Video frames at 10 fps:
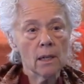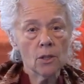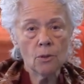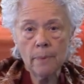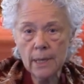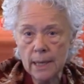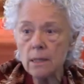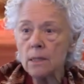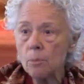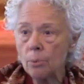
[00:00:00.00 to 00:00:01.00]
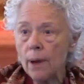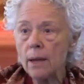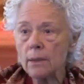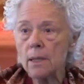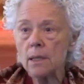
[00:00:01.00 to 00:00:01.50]
You begin to
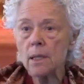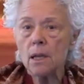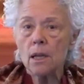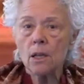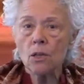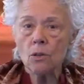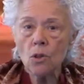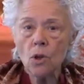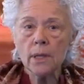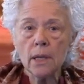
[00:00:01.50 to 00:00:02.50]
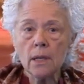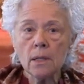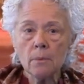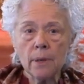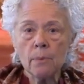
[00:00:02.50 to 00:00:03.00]
practice. You look
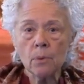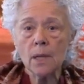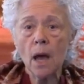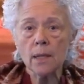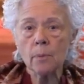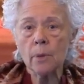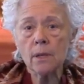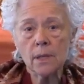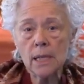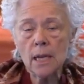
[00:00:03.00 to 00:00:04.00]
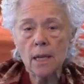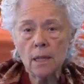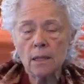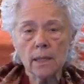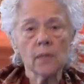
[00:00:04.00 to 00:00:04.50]
into people's eyes because,
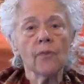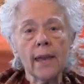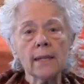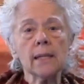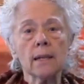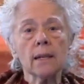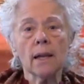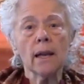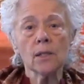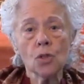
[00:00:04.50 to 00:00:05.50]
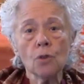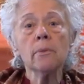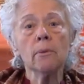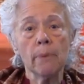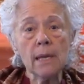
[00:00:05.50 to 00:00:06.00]
let's face it, as
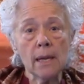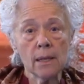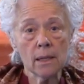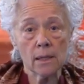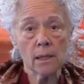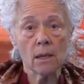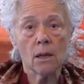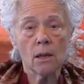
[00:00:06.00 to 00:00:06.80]
human beings,